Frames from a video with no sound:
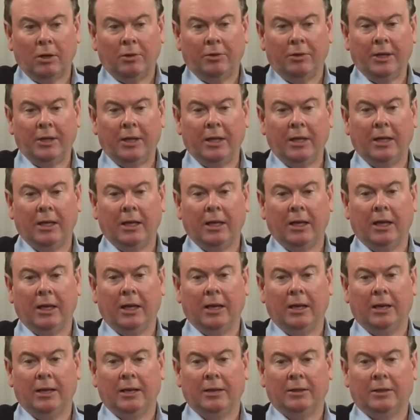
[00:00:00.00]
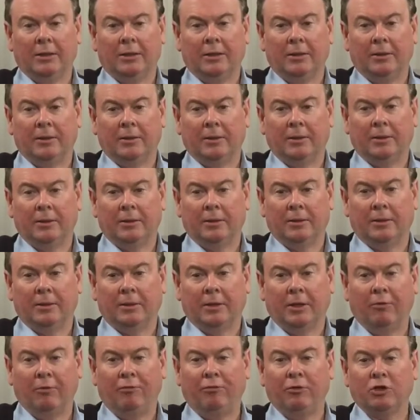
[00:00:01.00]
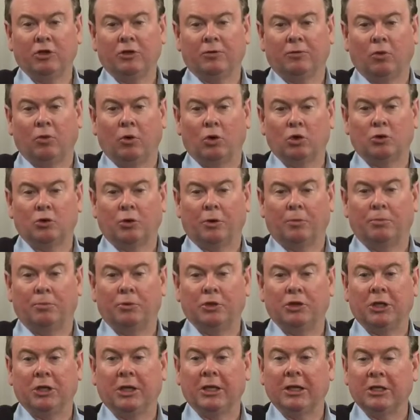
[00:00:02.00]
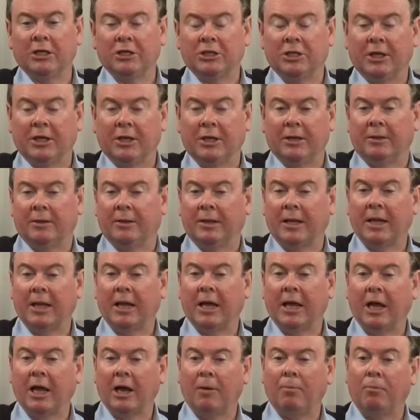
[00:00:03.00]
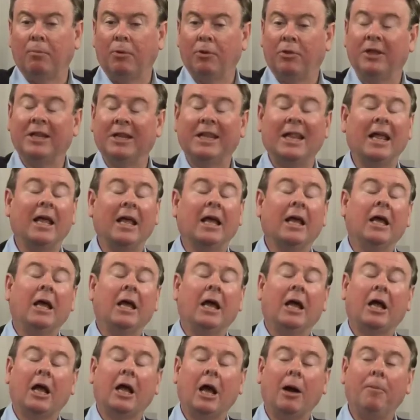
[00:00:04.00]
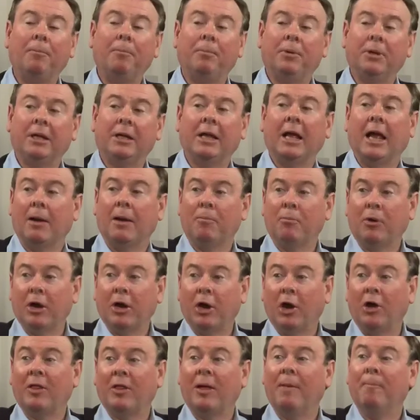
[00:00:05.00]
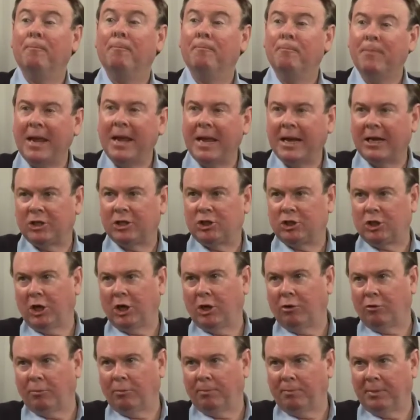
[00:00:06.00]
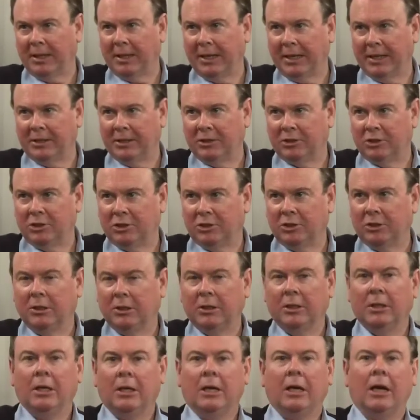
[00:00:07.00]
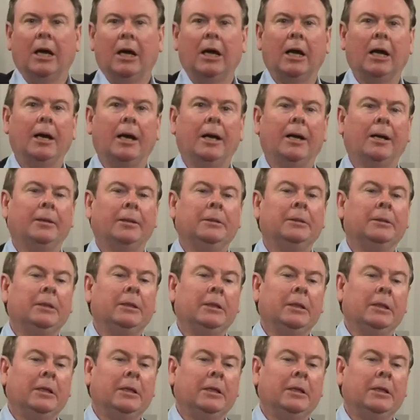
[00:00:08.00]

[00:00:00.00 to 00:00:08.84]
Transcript: the uh, difference, of course, with Brazil is they're linking up with a company, Embraer, that makes aeroplanes. Uh,